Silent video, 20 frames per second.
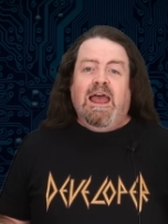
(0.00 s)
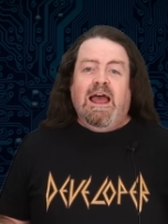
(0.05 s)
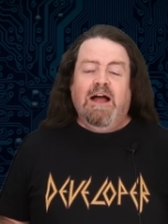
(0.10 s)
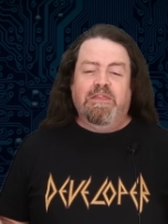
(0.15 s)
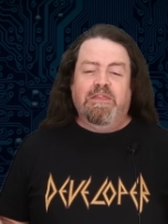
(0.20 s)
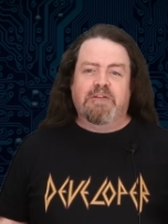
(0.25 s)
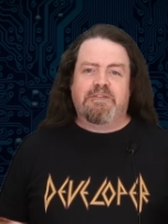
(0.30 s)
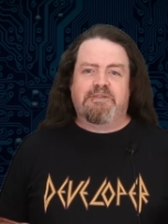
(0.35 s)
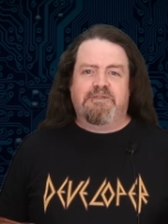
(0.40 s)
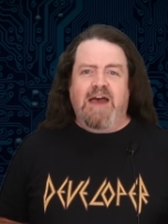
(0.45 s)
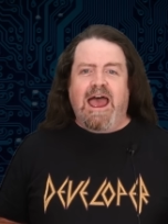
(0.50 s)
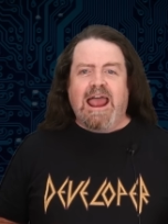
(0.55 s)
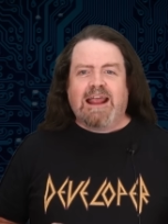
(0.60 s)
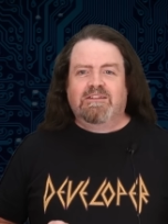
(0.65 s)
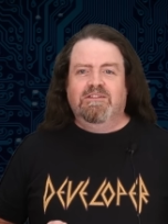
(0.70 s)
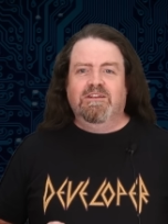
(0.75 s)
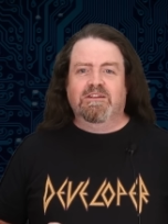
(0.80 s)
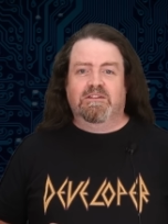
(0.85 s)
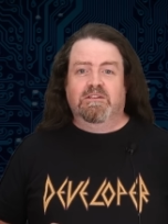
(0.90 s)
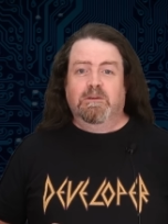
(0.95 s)
And the
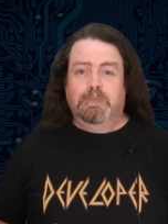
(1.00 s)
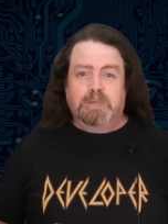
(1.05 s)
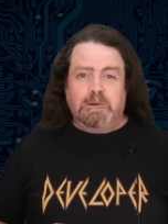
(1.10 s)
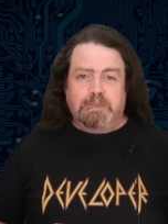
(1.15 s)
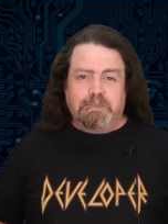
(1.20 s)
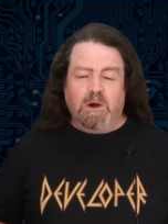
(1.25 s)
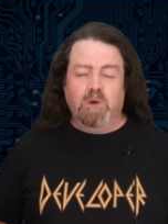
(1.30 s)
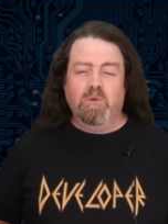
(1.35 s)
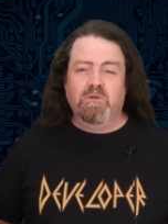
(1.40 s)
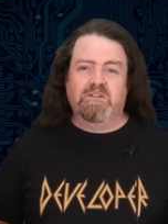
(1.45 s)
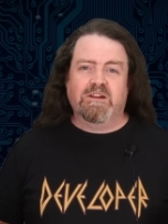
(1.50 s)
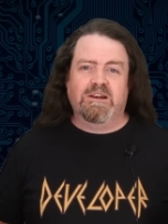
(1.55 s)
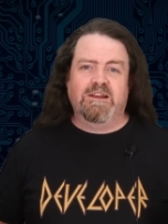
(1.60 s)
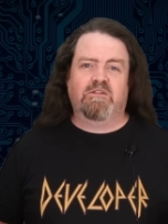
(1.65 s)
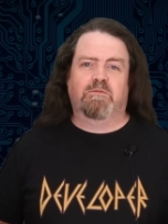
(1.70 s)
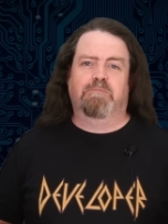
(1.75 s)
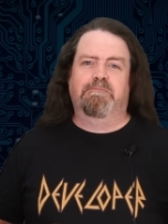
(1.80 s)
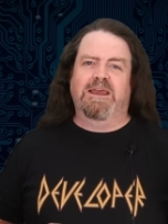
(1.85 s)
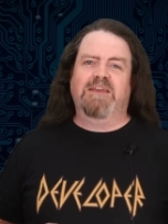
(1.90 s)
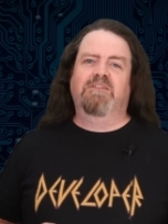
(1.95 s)
fact that the proposal
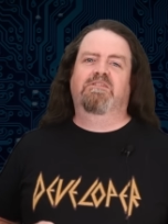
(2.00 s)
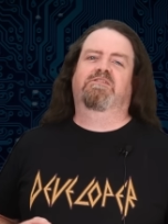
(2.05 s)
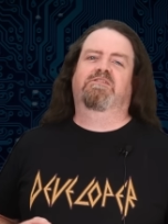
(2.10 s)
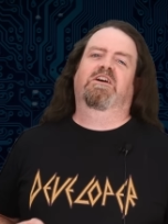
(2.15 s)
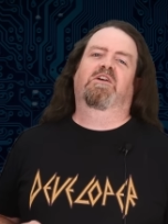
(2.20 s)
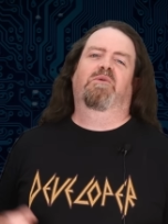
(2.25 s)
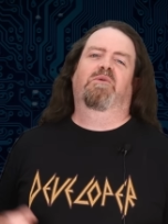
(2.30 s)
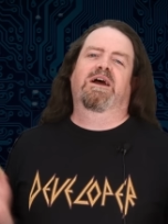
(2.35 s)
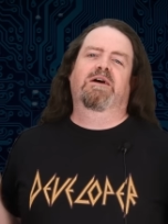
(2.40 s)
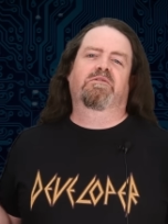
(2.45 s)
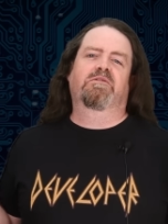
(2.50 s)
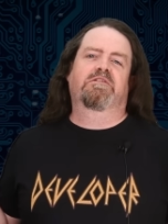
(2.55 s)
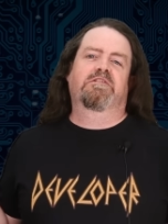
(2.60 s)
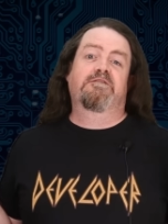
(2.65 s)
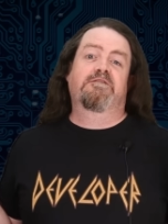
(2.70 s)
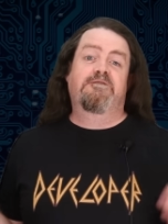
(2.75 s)
is based around